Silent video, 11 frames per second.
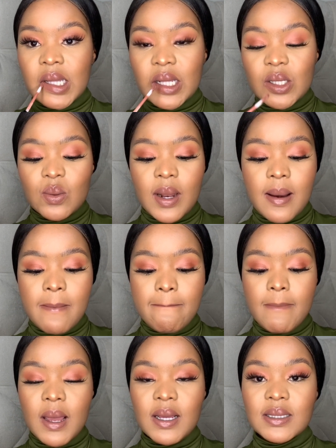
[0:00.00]
This one
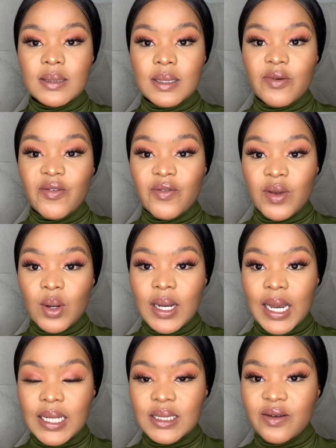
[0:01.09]
is very
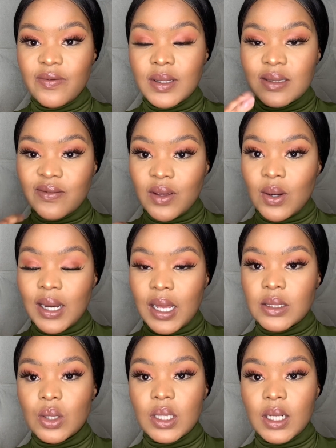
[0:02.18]
light. It feels very
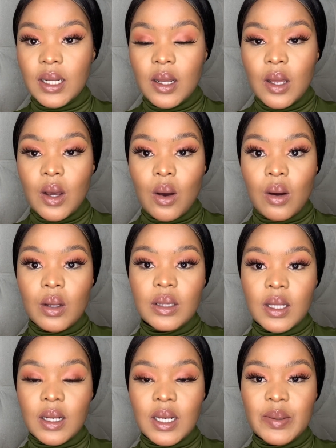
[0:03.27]
light on
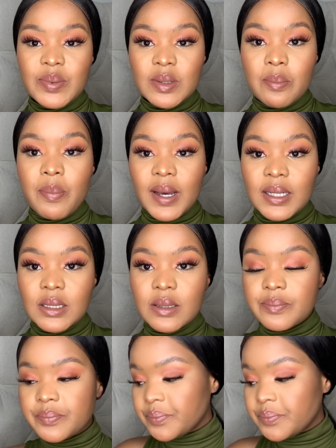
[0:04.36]
the lips, but